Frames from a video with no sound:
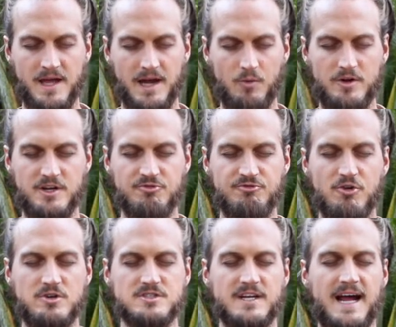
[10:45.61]
And I want you to
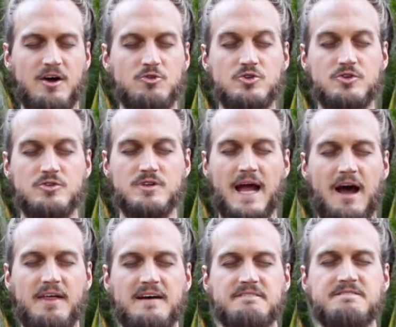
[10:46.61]
focus on how
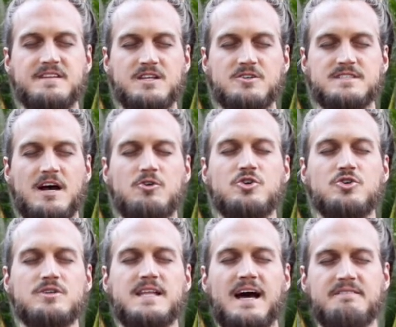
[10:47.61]
that feels, how
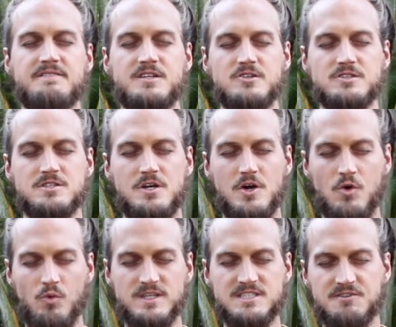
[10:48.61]
good that feels.
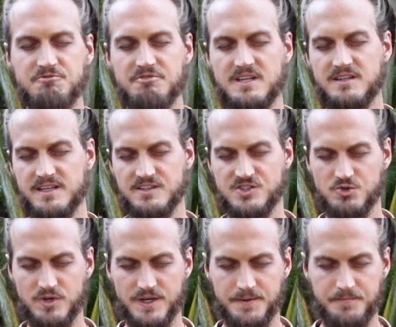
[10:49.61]
What is the feeling
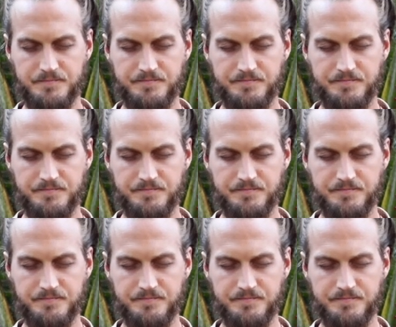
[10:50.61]
to it?